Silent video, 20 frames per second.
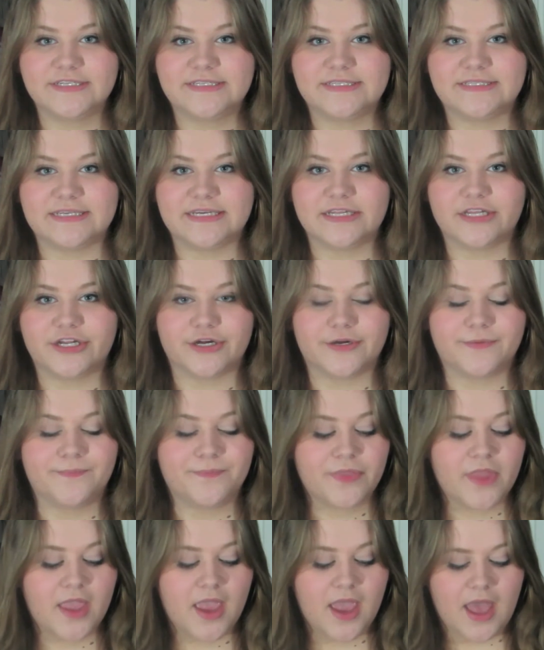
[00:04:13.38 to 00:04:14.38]
sealer.
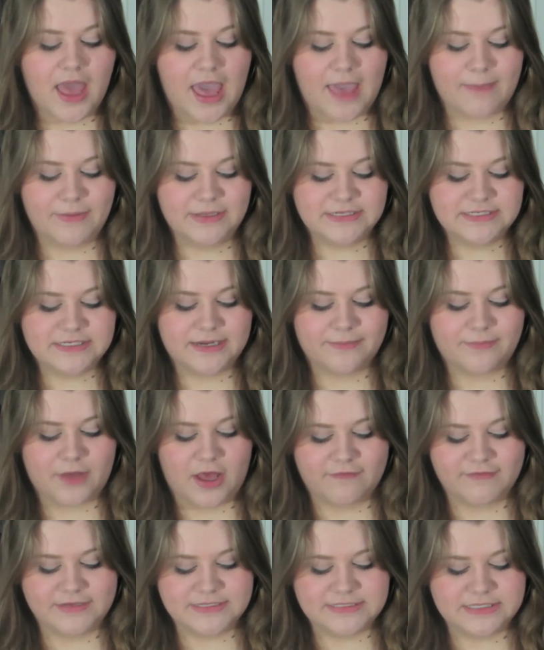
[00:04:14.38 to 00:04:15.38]
I picked it up
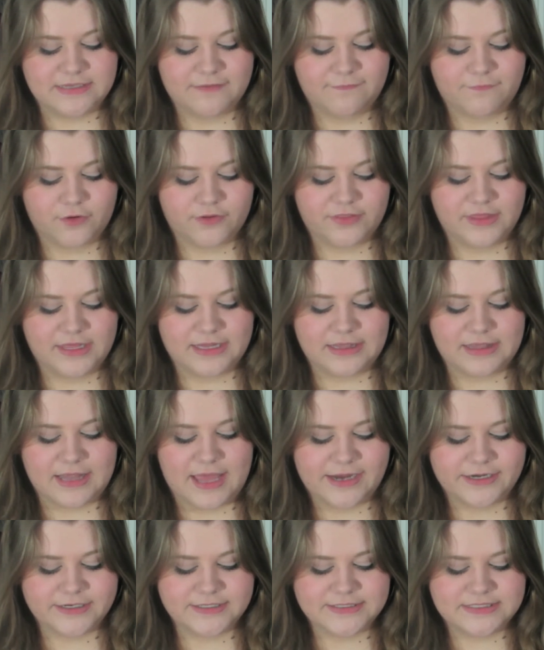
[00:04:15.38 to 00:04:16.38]
obviously for the
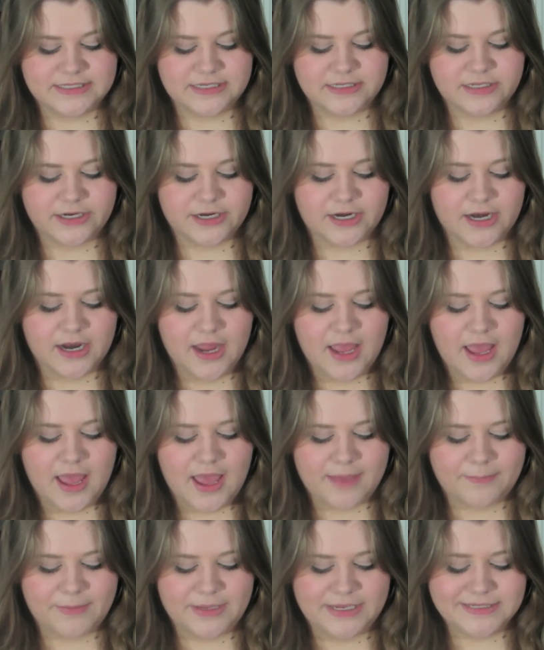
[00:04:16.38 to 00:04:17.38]
liner sealer
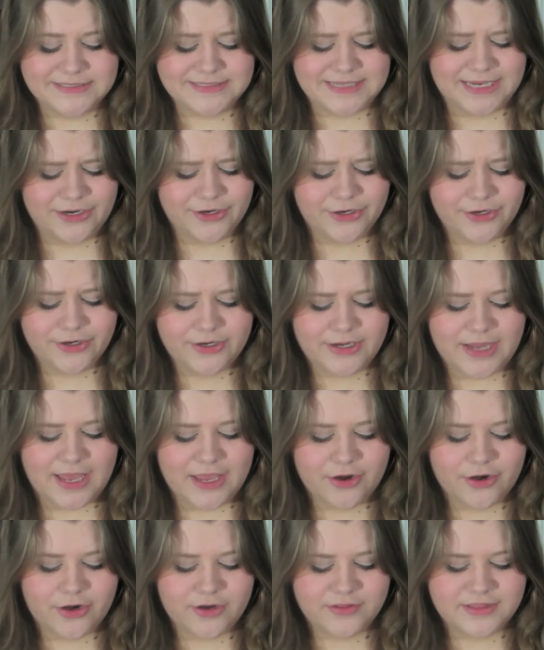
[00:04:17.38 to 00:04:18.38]
because I
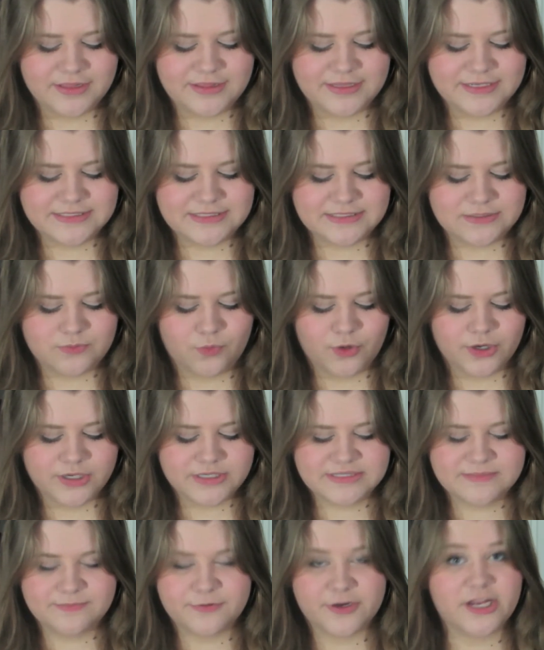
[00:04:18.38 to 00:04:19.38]
heard that this
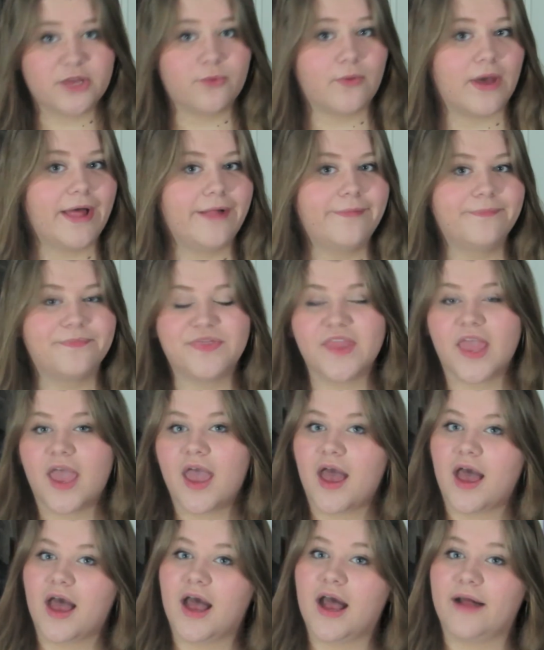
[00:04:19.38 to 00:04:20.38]
works pretty well,
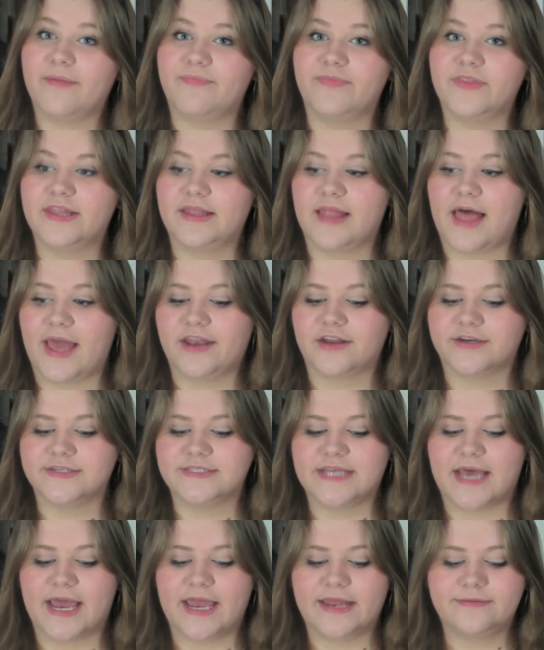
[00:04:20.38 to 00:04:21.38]
the liner
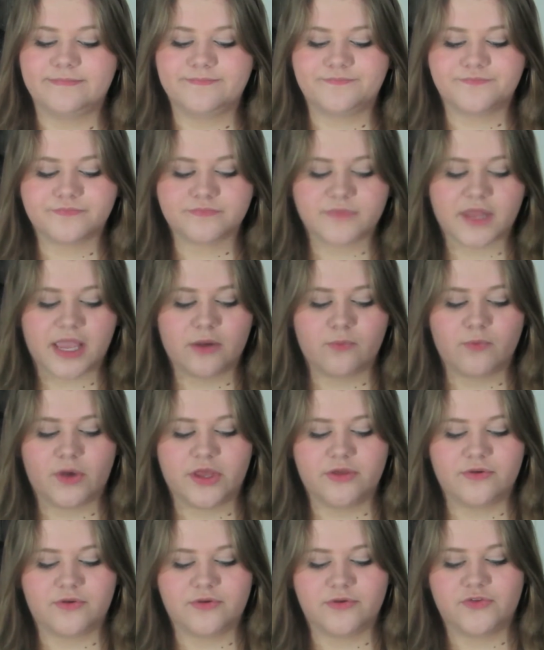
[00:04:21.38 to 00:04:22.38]
side. And
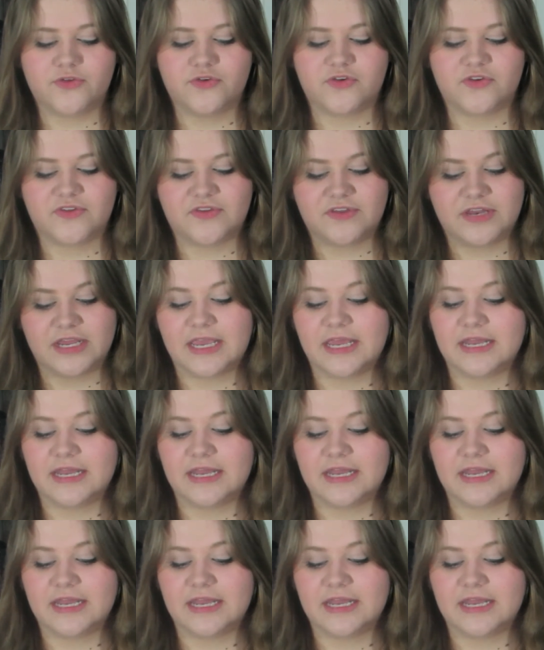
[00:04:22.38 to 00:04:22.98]
what you do is you just stick